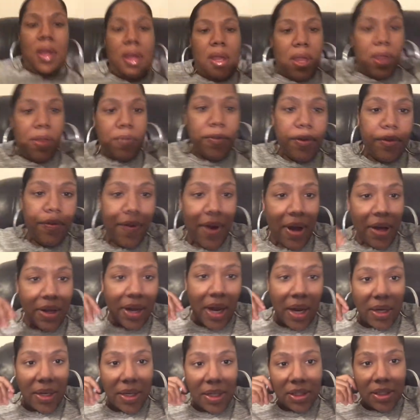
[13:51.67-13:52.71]
if you found
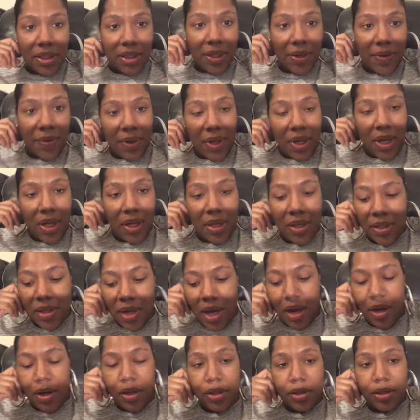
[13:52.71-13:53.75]
that dish liquid in
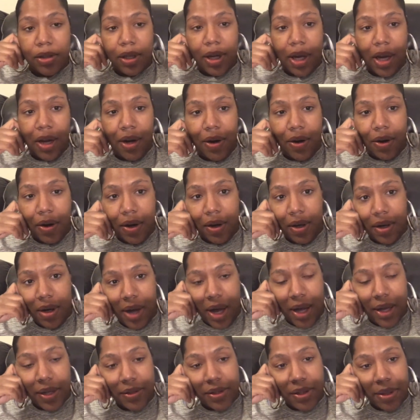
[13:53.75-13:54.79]
Dollar Tree or
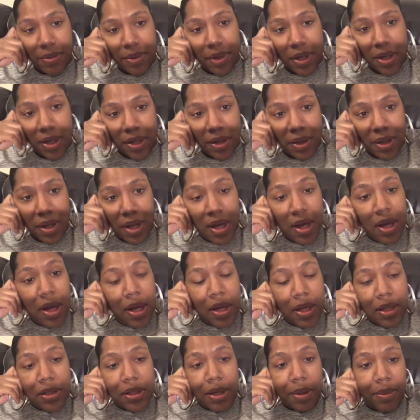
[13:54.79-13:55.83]
like some of the good
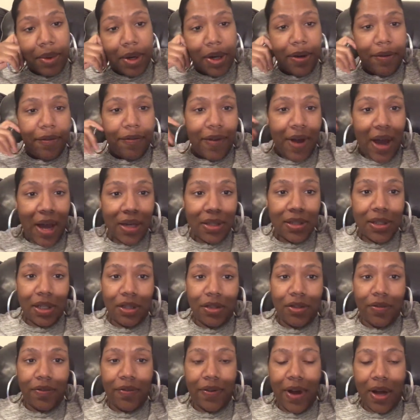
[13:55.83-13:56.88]
finds that
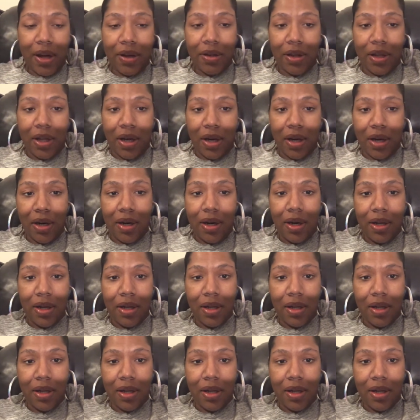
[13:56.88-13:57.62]
you found there